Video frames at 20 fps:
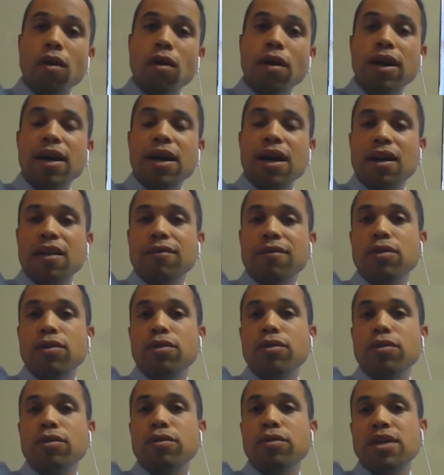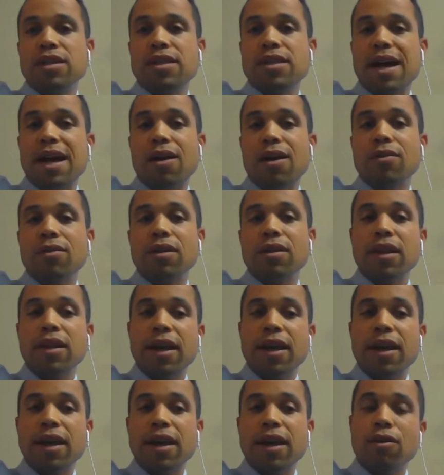or it kind of oozes
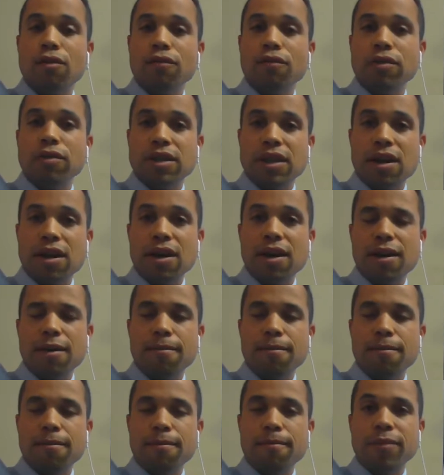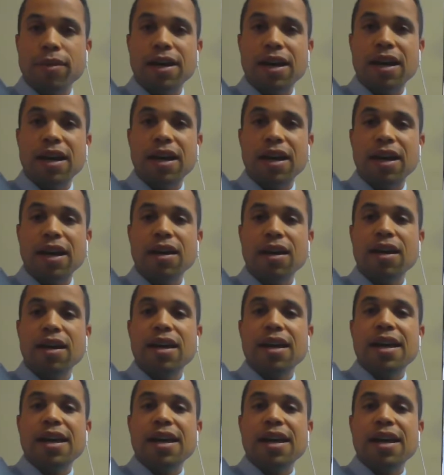out later over time,
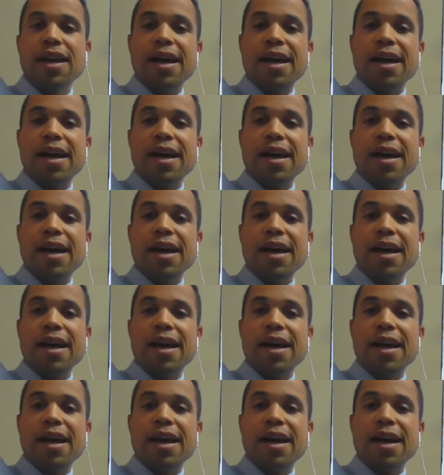okay?